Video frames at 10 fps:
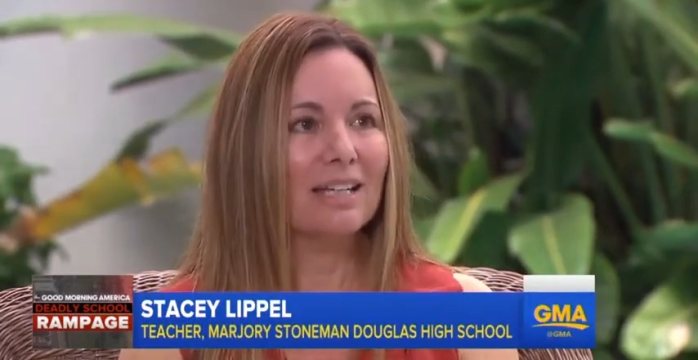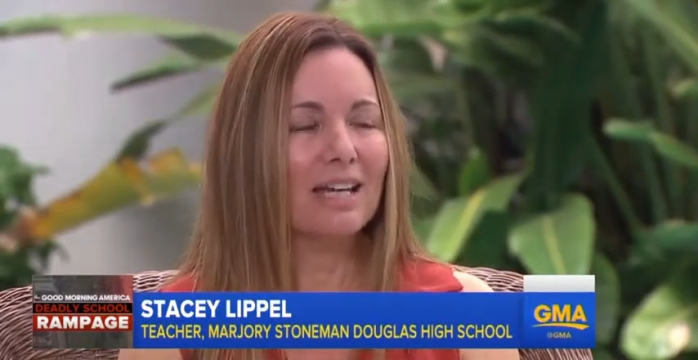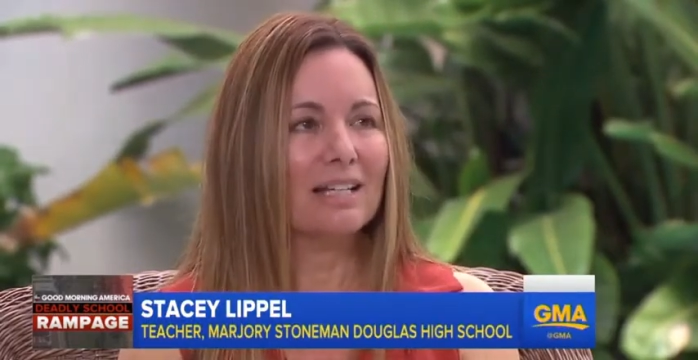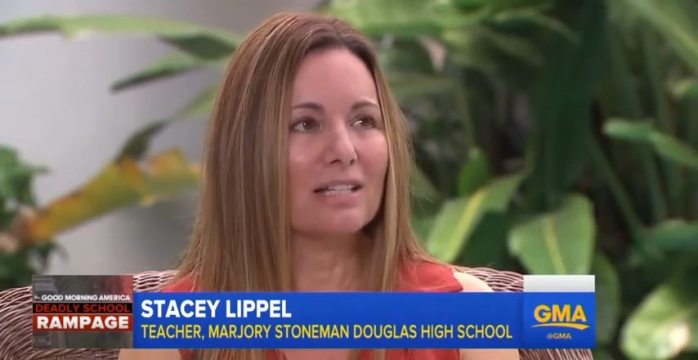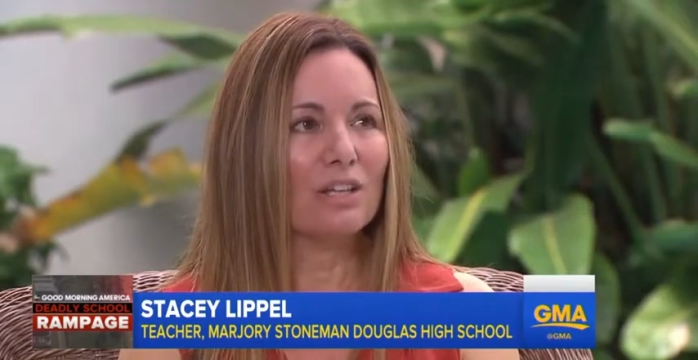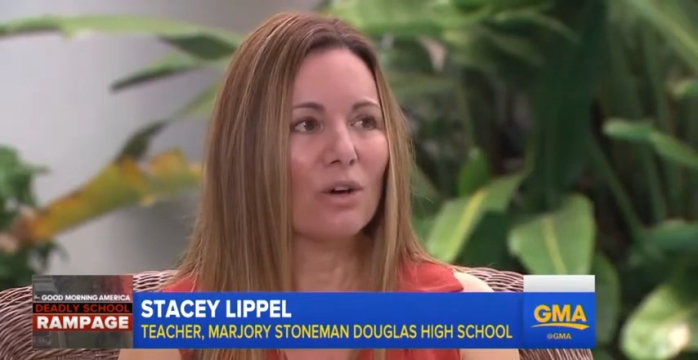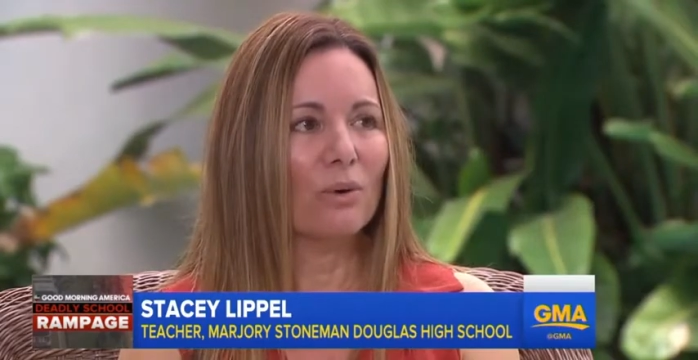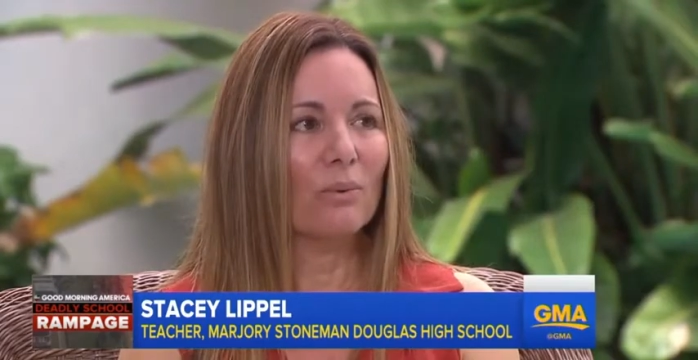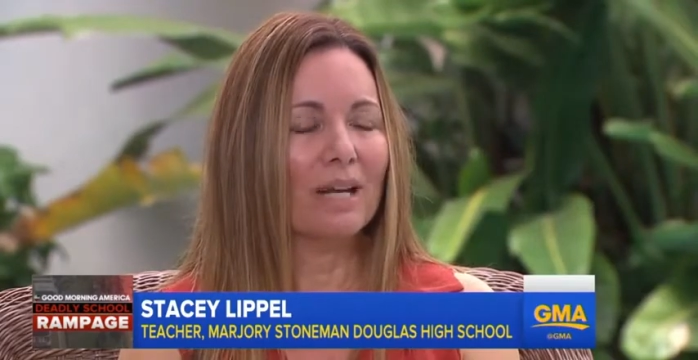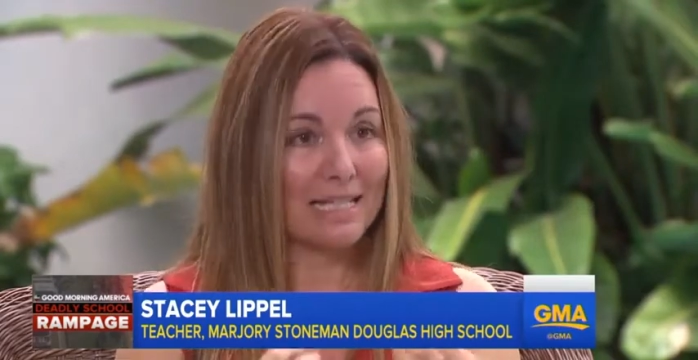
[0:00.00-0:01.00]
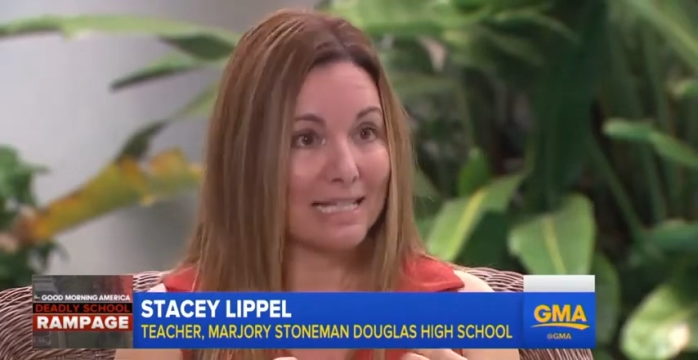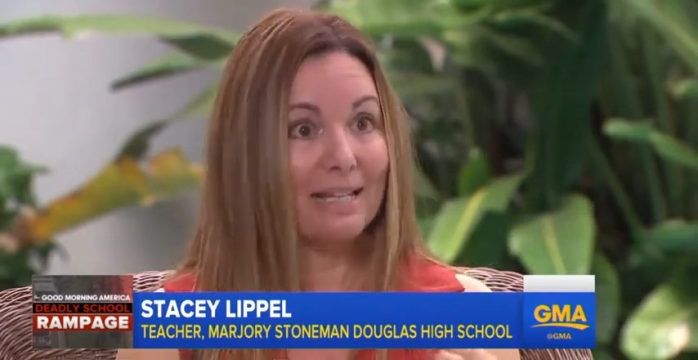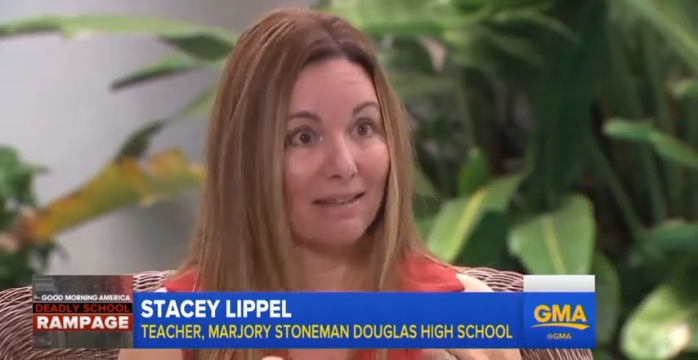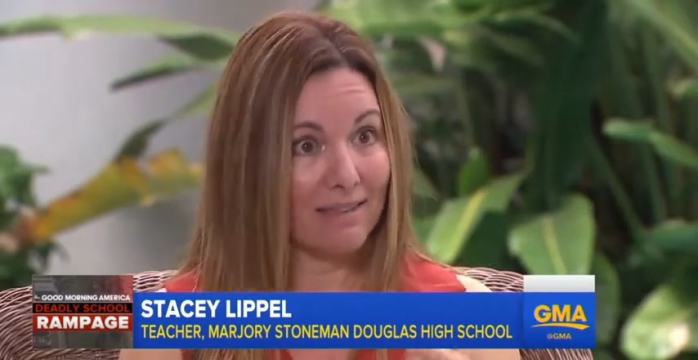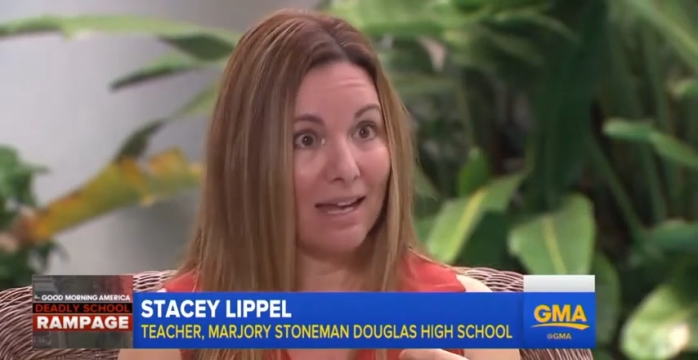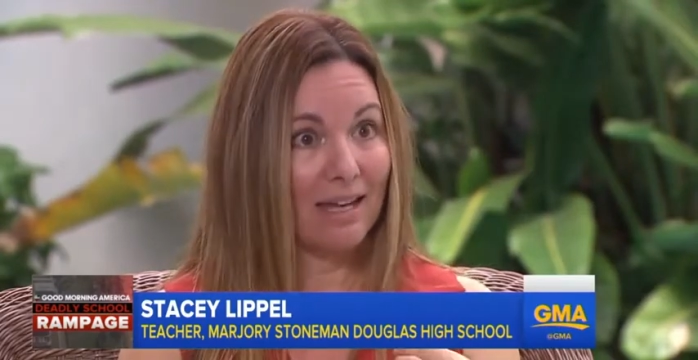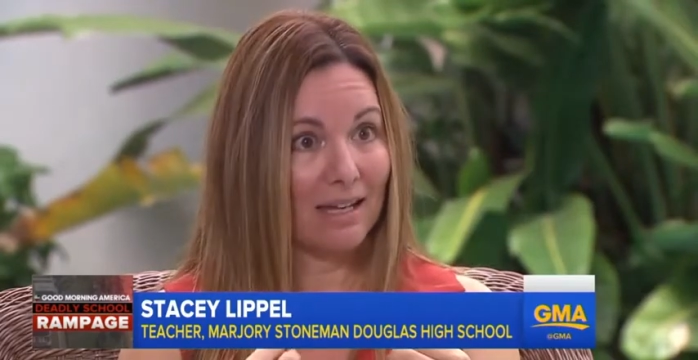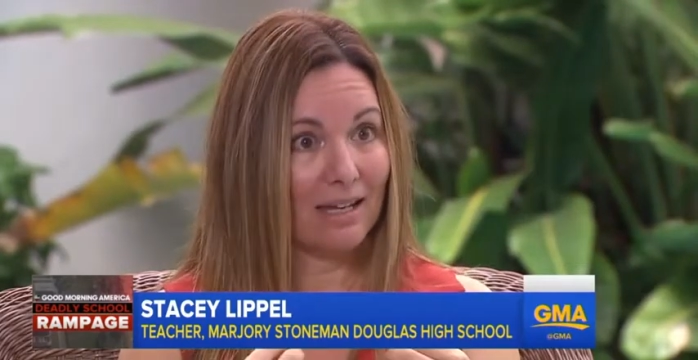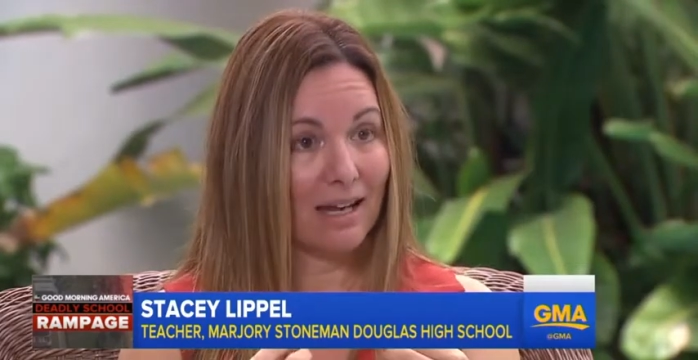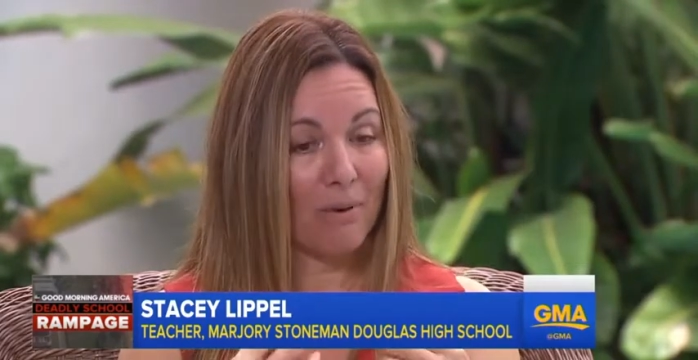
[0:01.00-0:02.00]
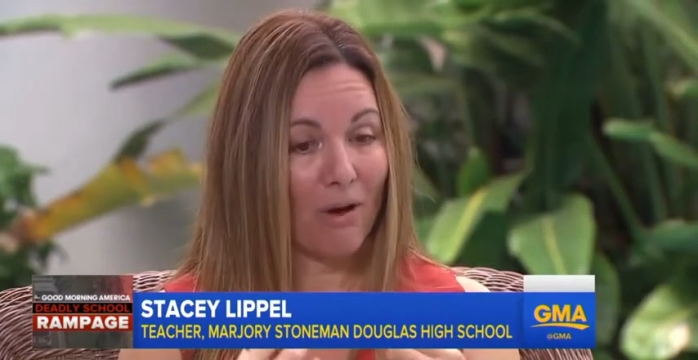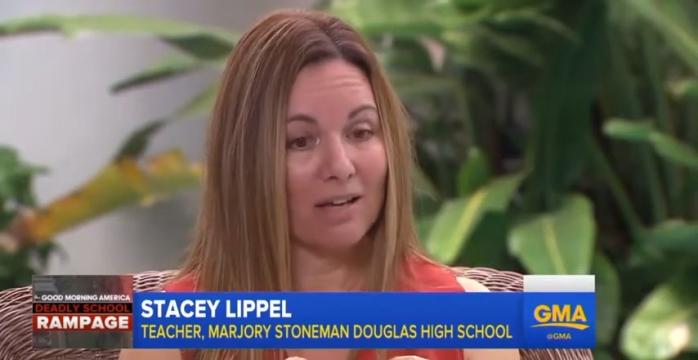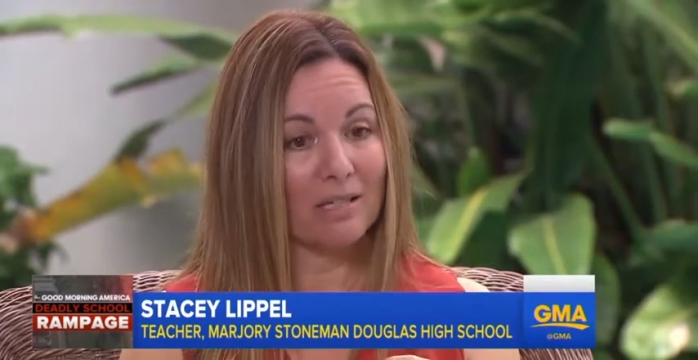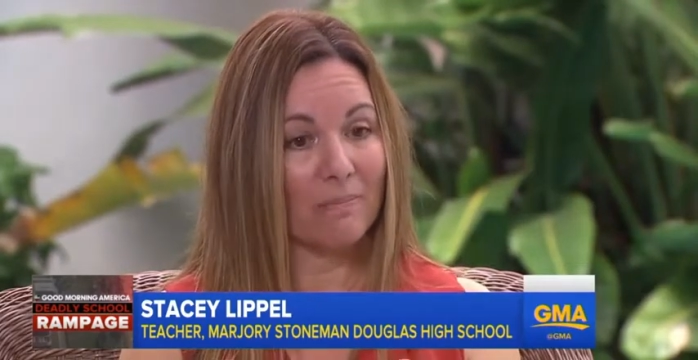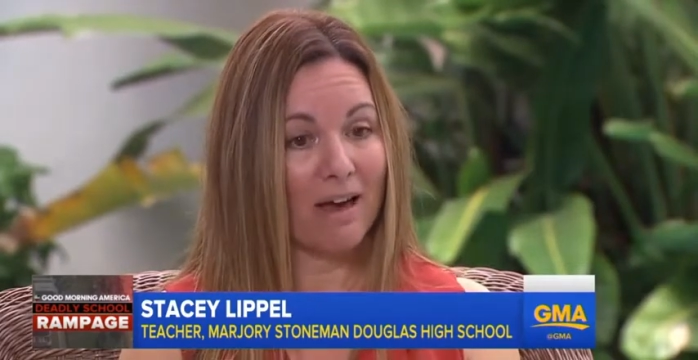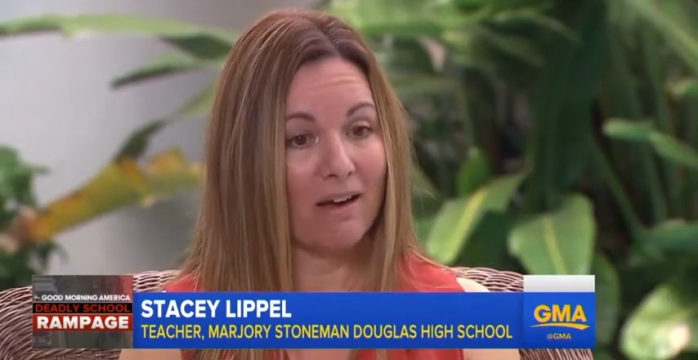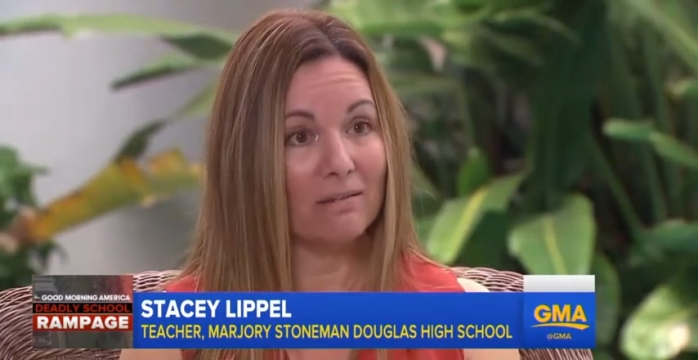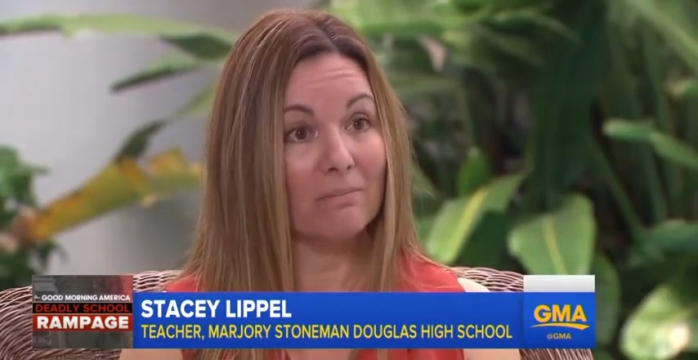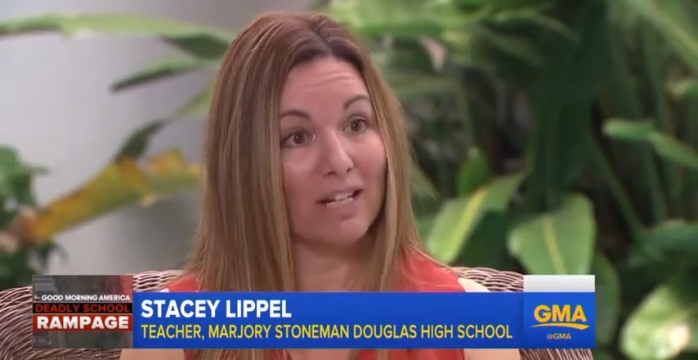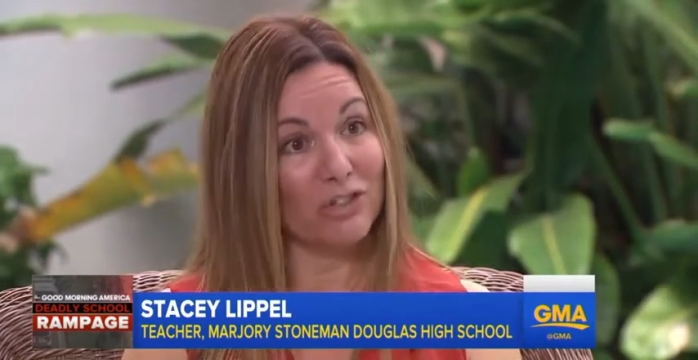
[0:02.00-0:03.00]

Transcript: And so when I sit and think and I pause about my